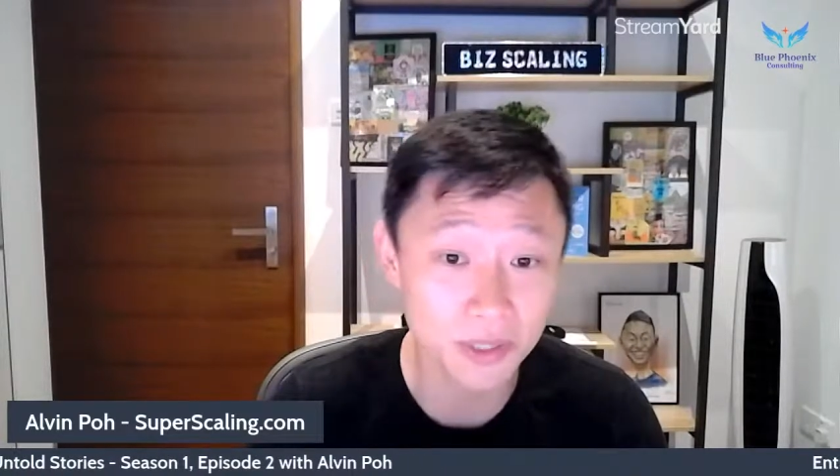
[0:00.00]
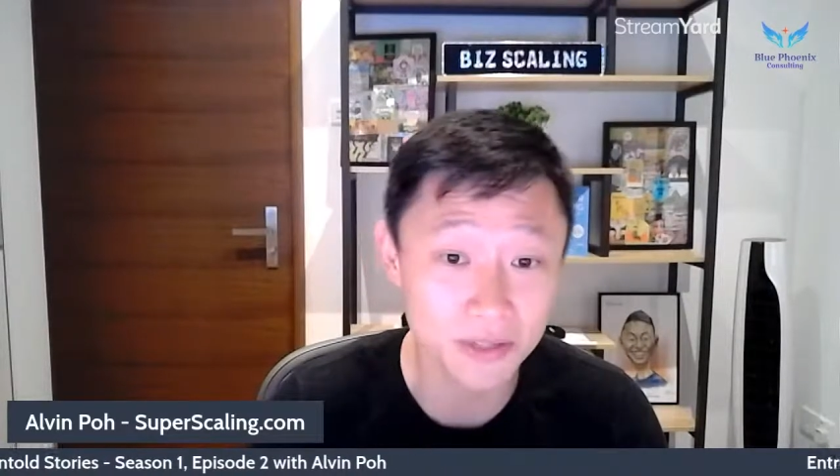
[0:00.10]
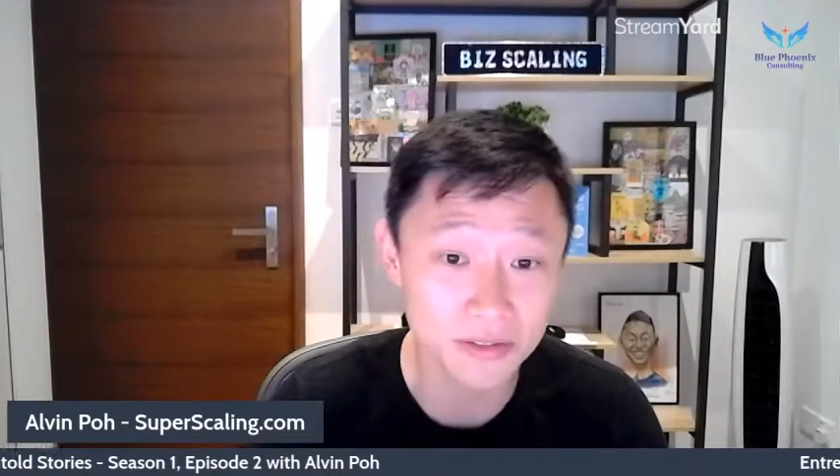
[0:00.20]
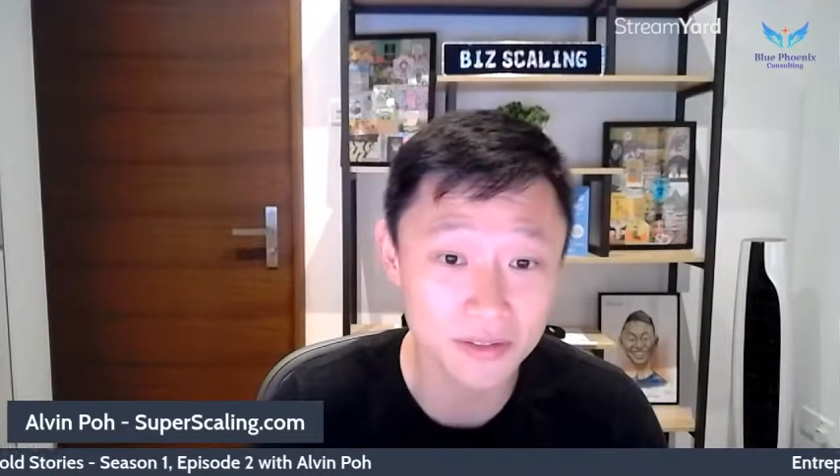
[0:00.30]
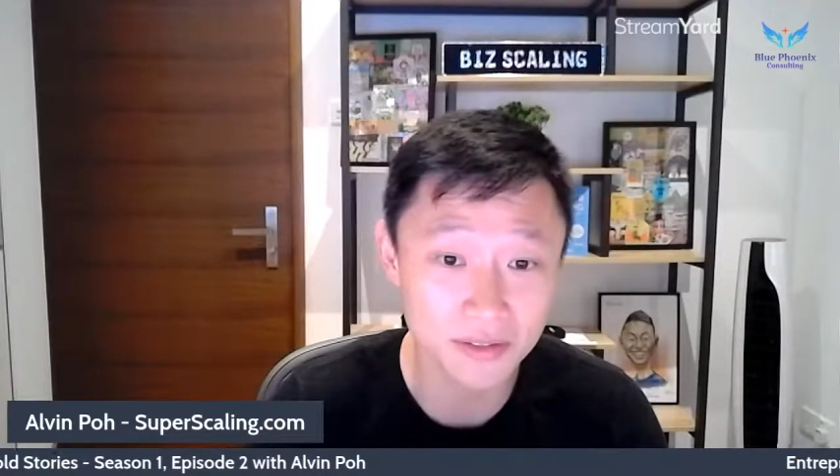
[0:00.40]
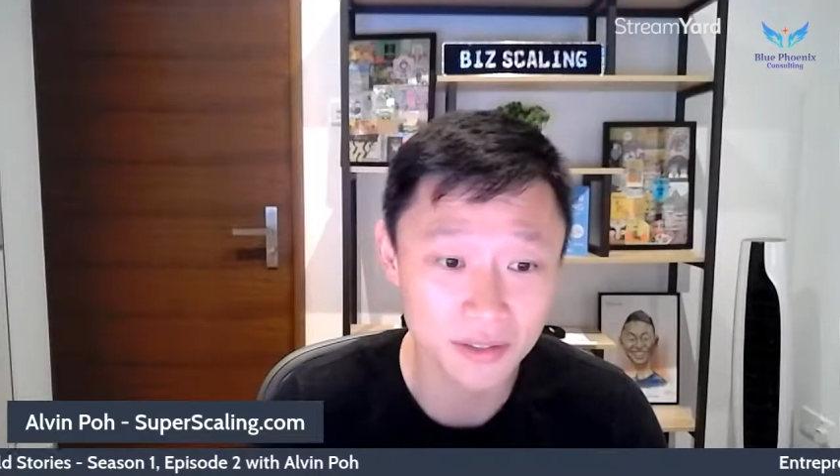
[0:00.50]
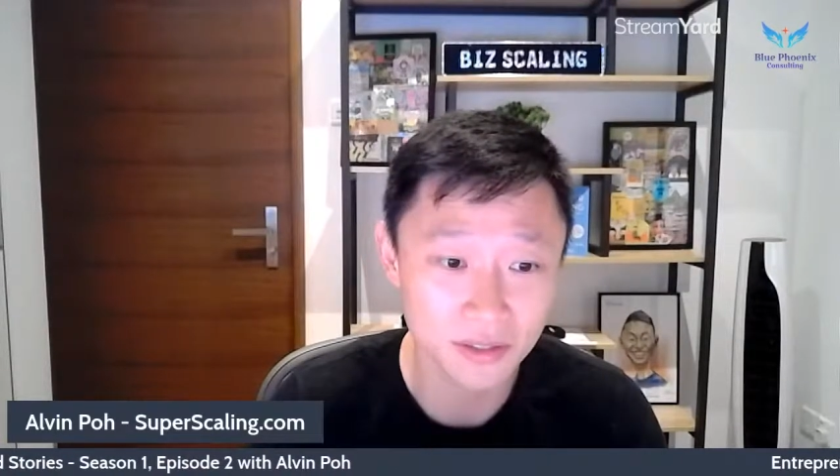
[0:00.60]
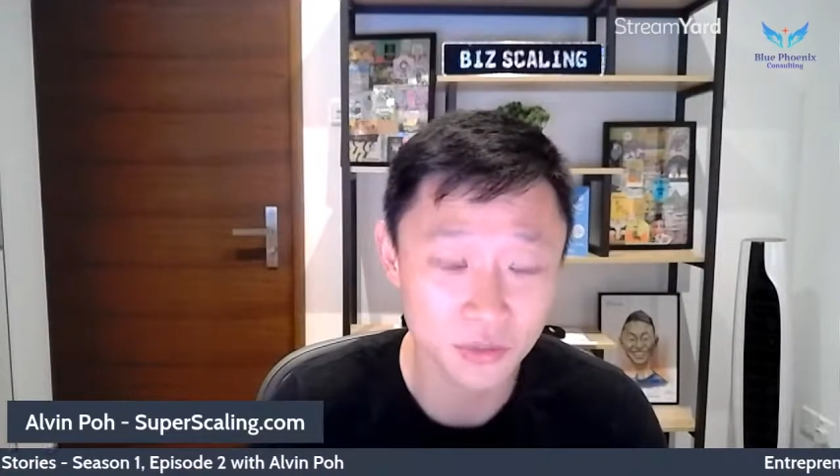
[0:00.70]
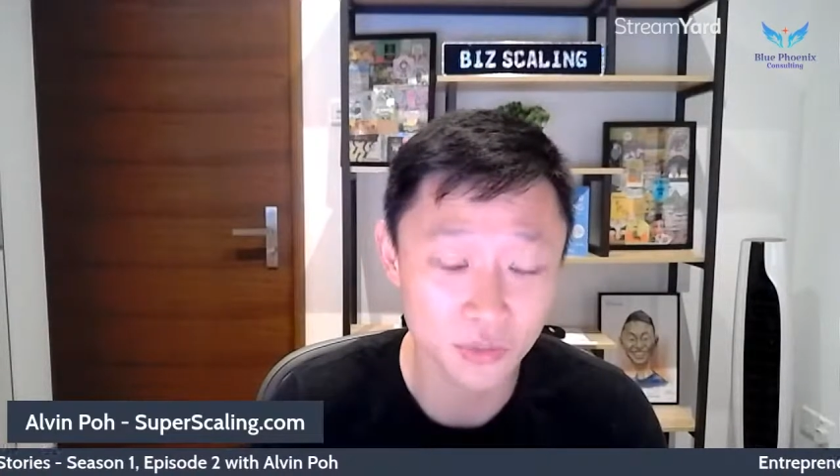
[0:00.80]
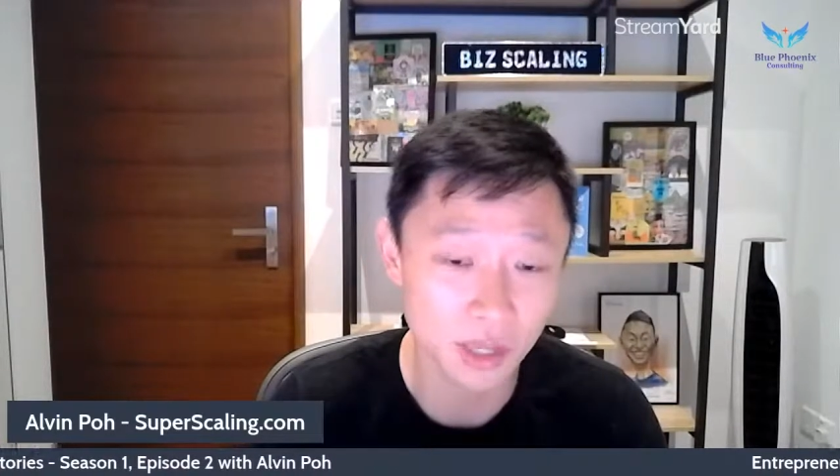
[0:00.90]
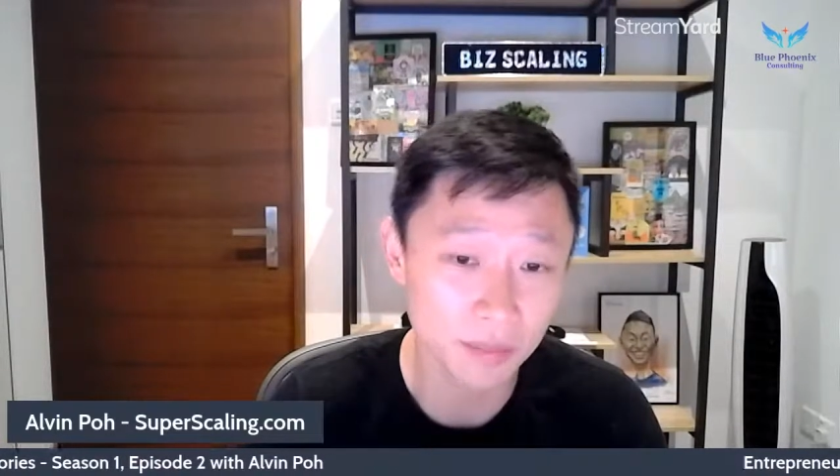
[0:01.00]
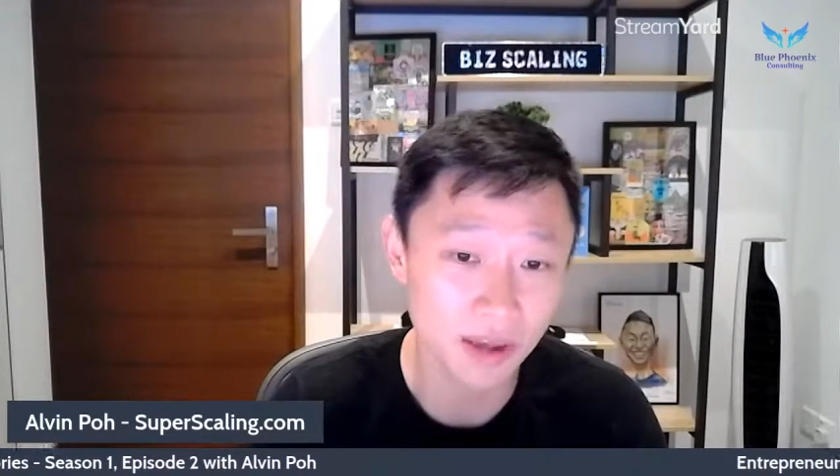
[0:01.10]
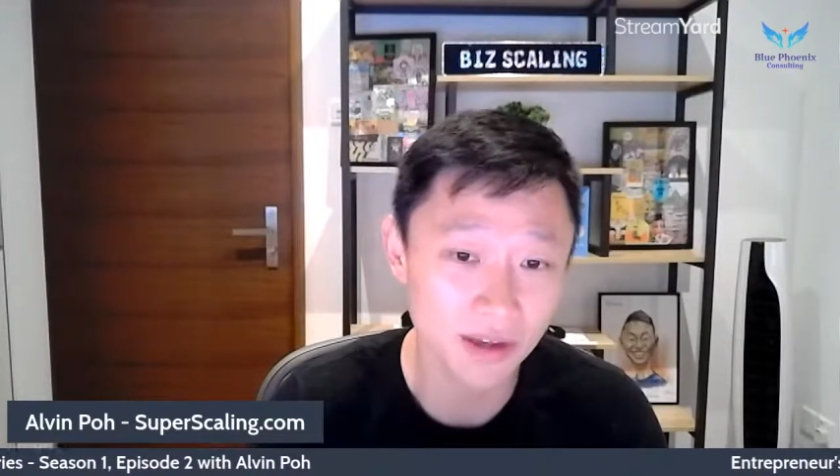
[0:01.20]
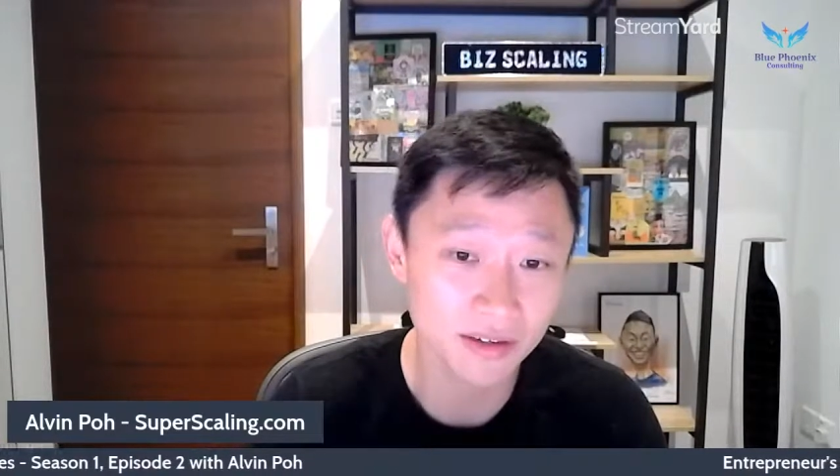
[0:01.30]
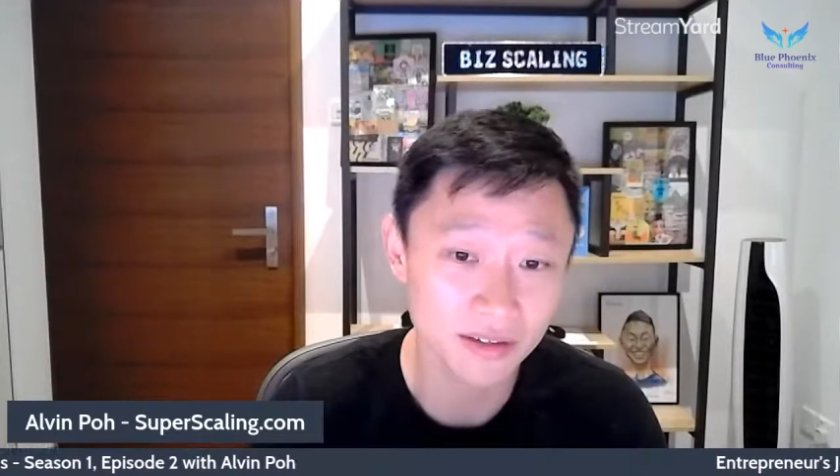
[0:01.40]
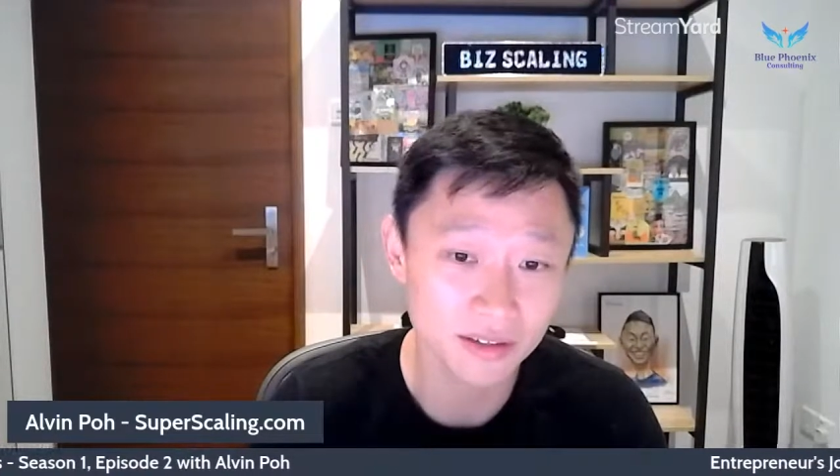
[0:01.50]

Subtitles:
months to get back.